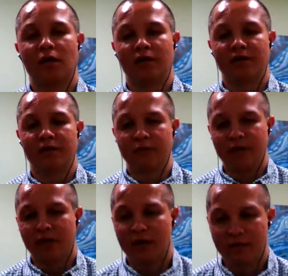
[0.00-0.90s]
I think we
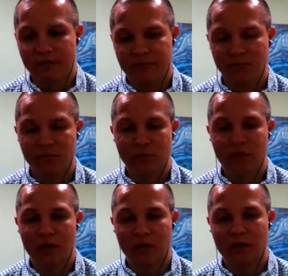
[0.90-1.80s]
have
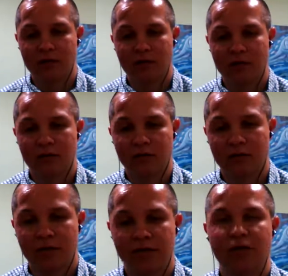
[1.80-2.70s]
to
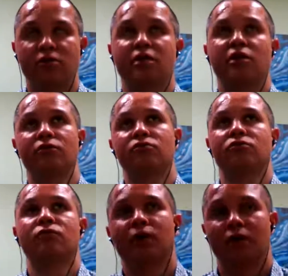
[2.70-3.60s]
continue
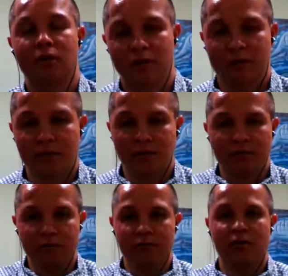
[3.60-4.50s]
to
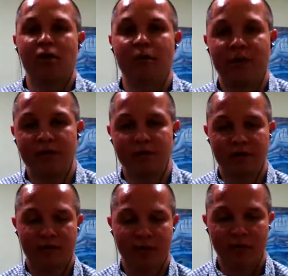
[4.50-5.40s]
talk about
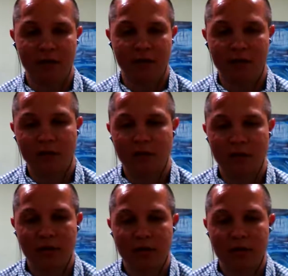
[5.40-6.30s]
this in the
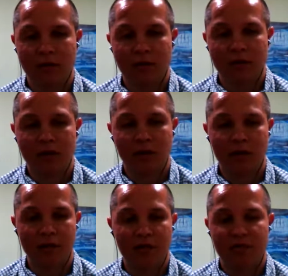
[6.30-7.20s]

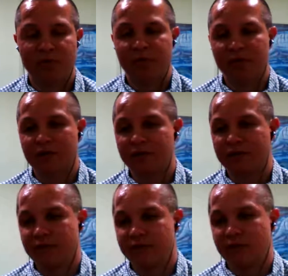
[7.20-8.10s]
perspective
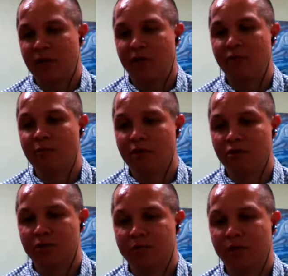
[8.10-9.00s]
of how
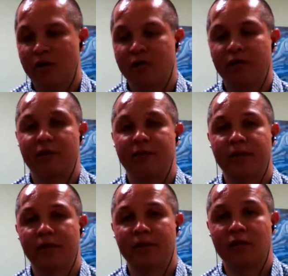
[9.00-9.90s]
much
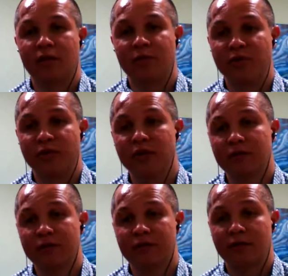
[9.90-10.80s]
positivity it
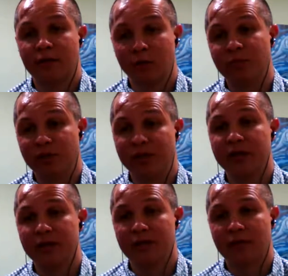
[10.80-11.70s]
brings.
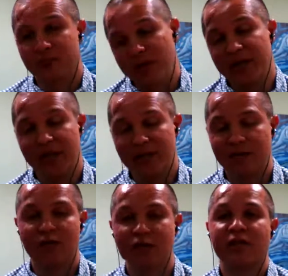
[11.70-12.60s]
It's bringing it,
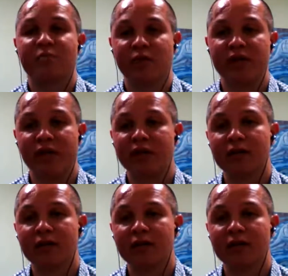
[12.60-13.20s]
and it'll keep bringing.